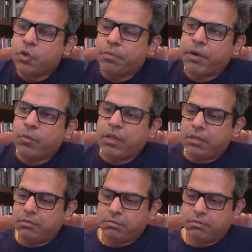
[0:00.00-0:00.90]
jupiter
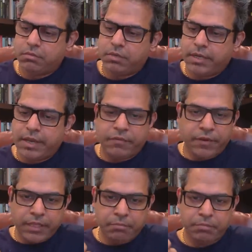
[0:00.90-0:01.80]
will
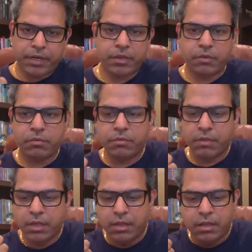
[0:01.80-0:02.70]
definitely bring you
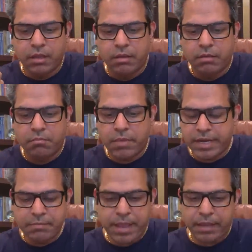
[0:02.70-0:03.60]

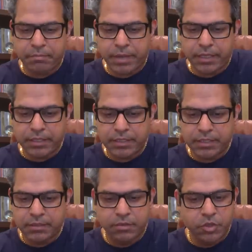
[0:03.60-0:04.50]
money bank
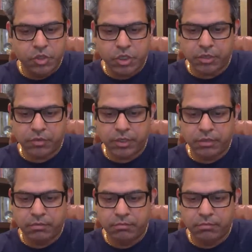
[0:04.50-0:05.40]
balance children,